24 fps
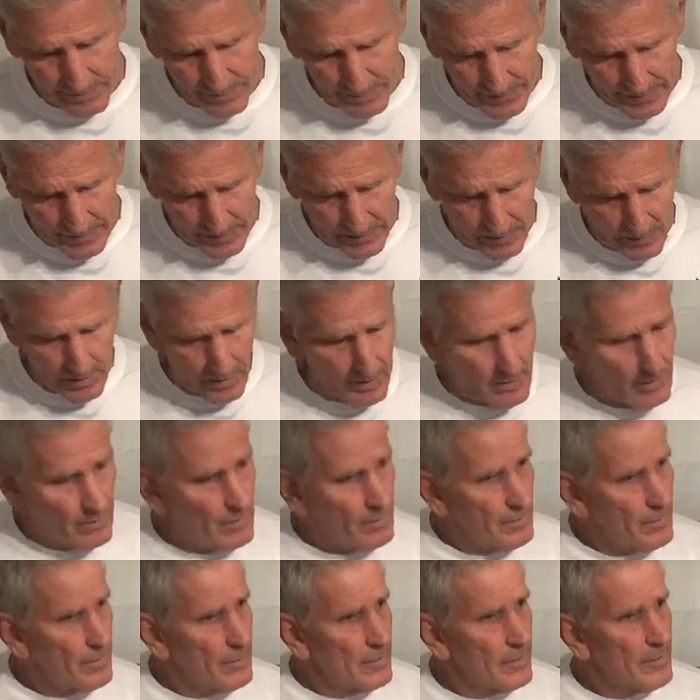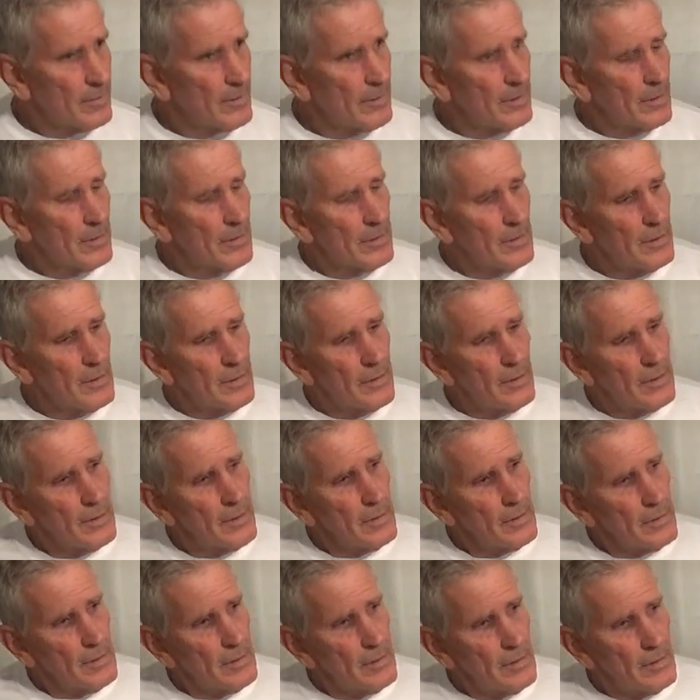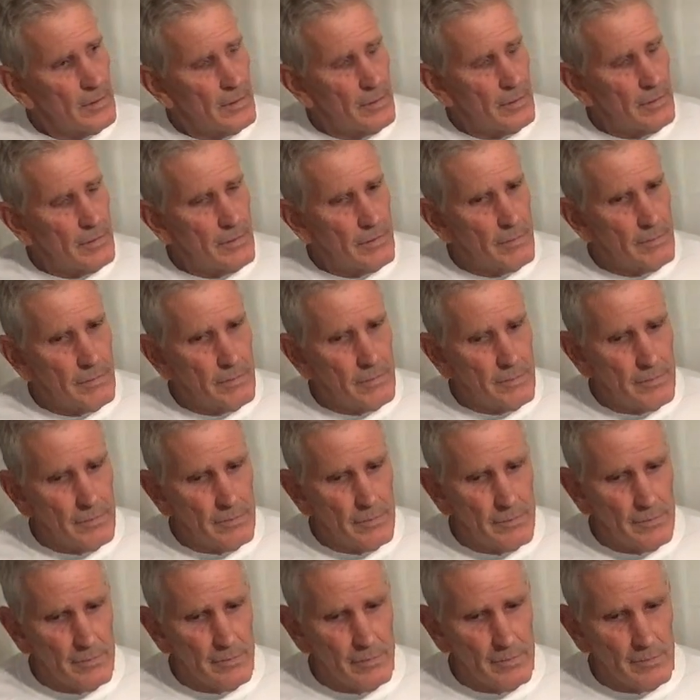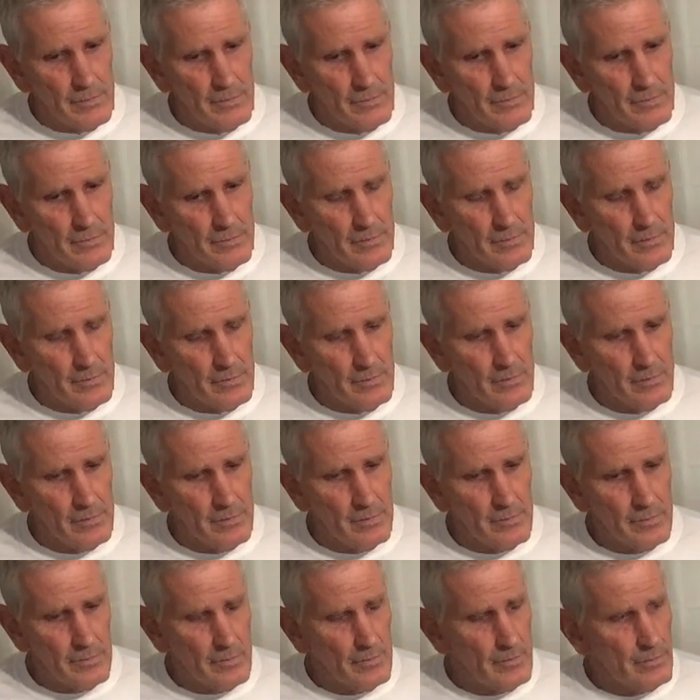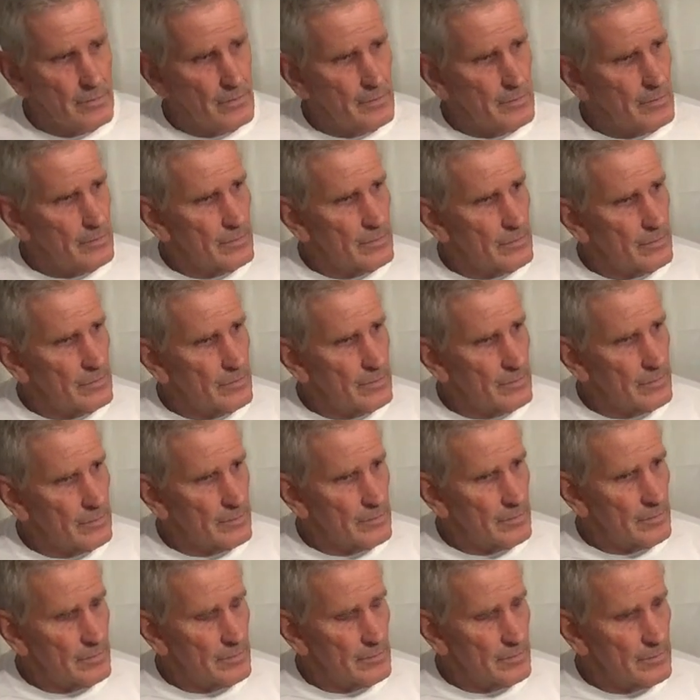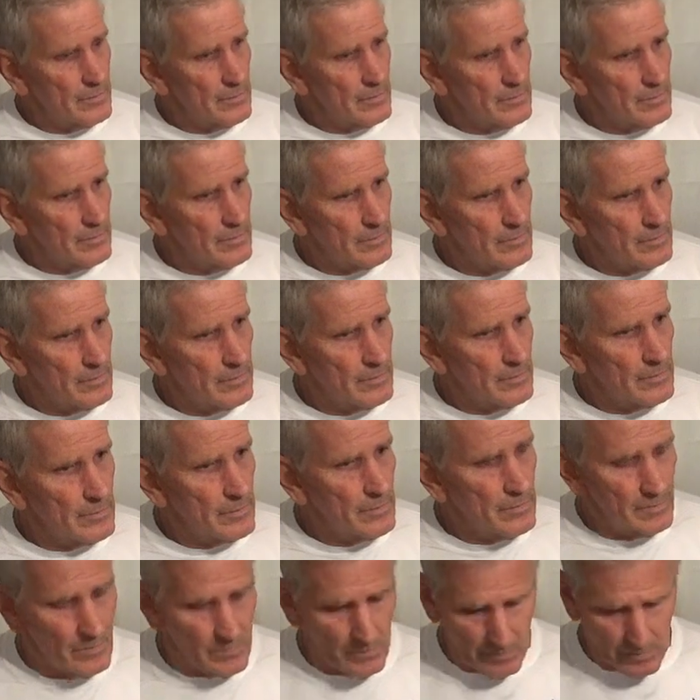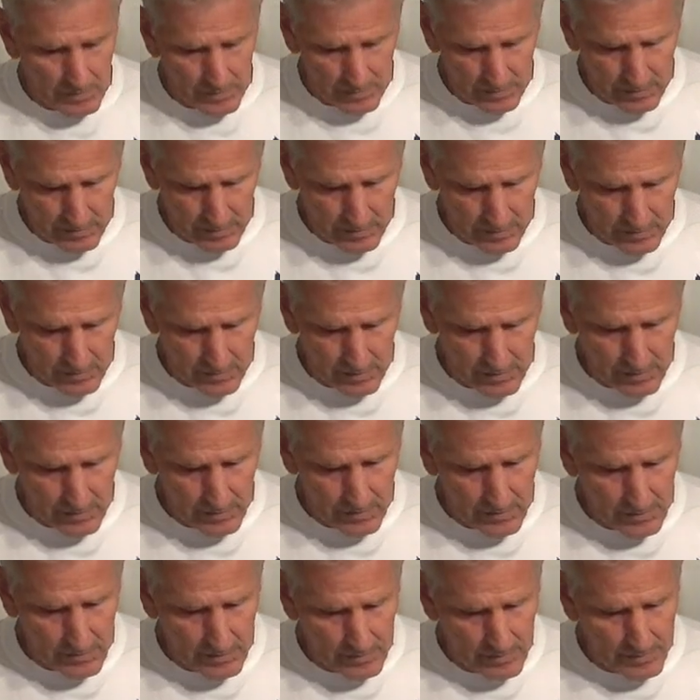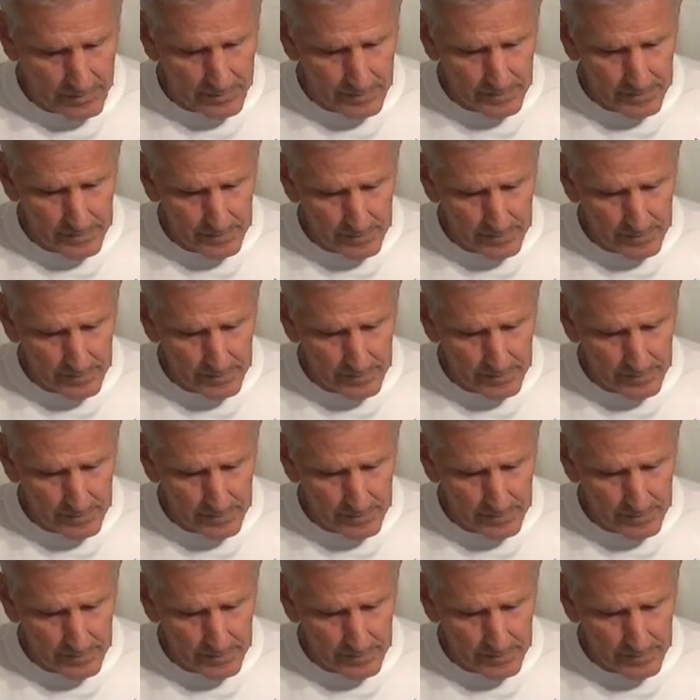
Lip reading: The person shown says nothing.